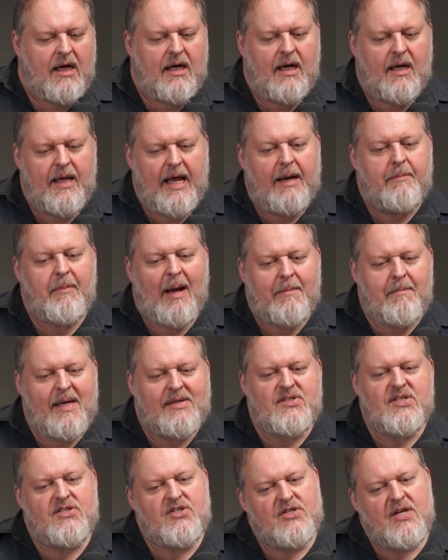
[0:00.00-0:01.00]
And my
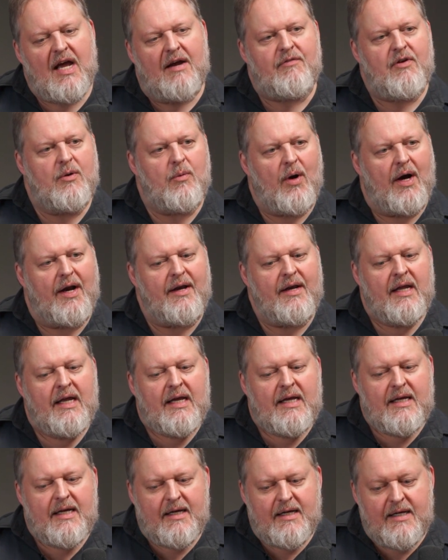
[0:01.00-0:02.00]
message to everyone,
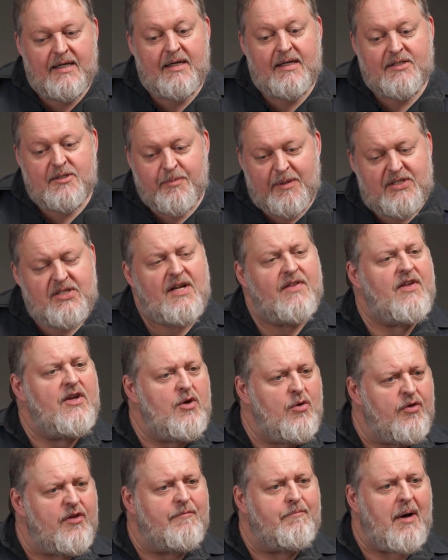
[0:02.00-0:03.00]
especially
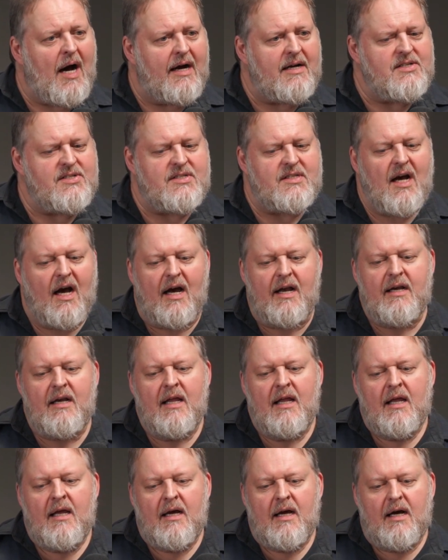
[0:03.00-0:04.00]
the youth of
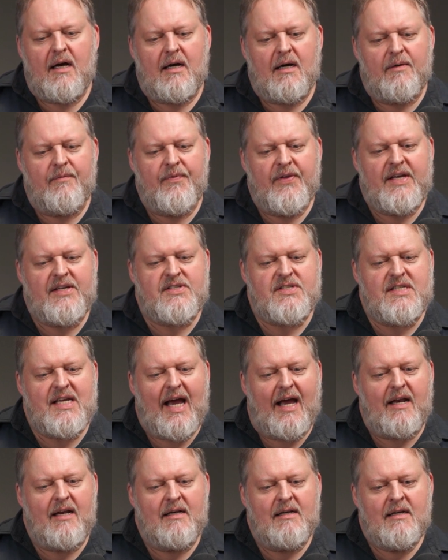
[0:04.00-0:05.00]
Pakistan, is
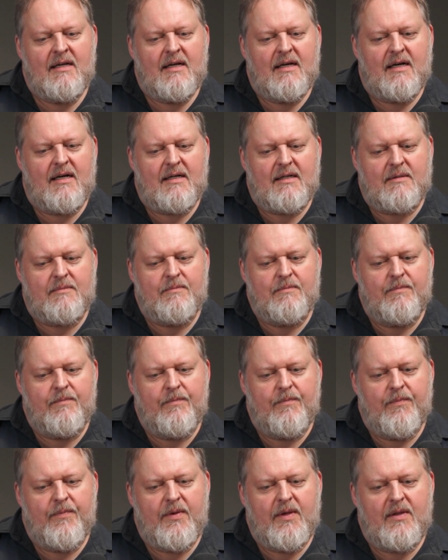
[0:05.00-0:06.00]
that
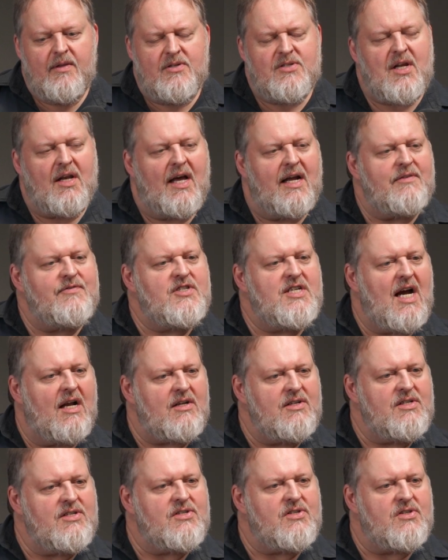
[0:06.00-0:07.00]
there's a lot of
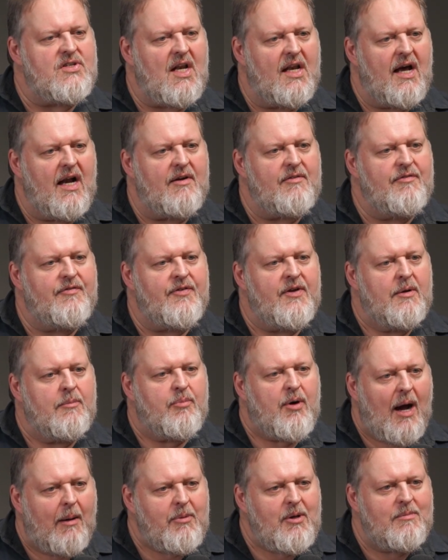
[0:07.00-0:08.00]
challenges, there's a lot
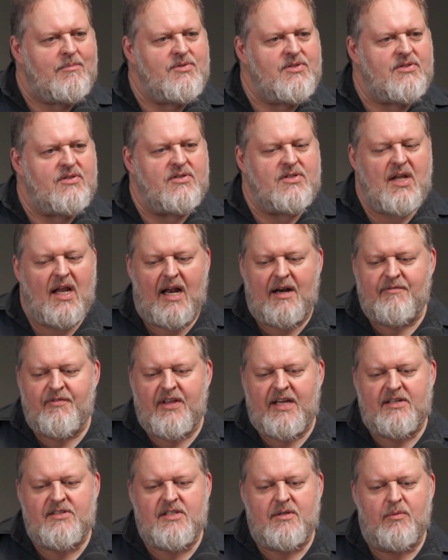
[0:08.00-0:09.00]
of problems, there's a lot
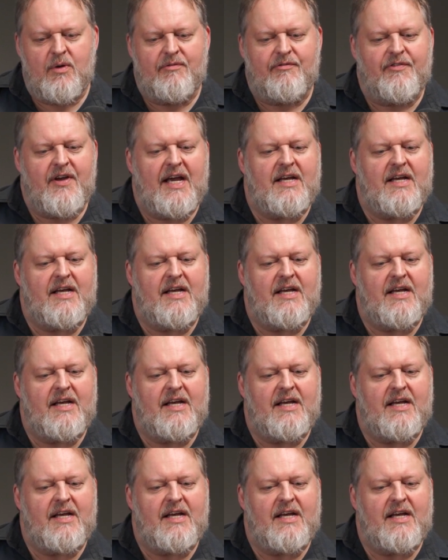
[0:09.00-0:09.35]
of things that we